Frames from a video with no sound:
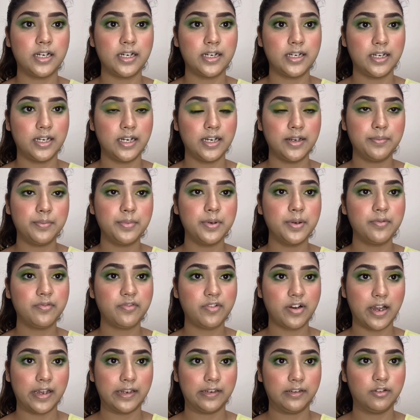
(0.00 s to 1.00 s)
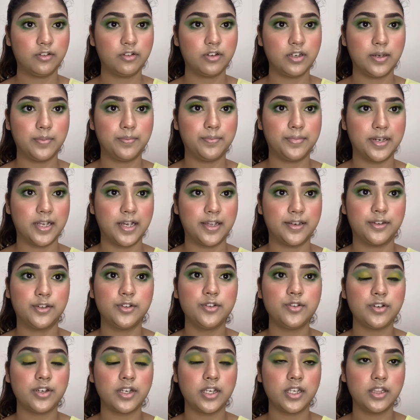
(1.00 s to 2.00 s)
Lip Definer Lip
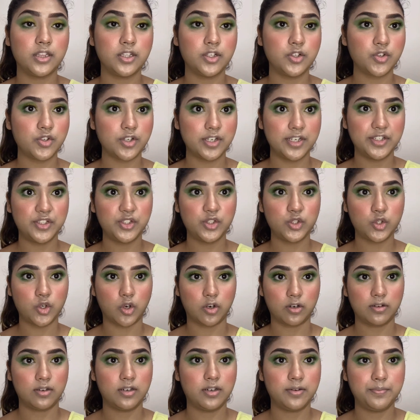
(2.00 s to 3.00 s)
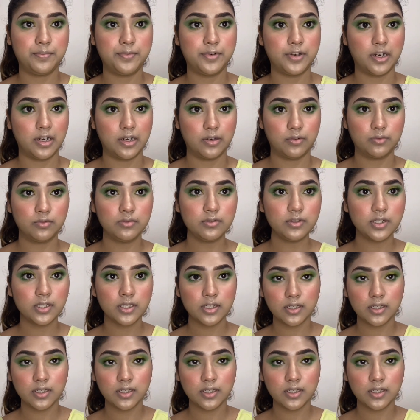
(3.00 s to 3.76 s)
Liner in the shade Chocolate Brown.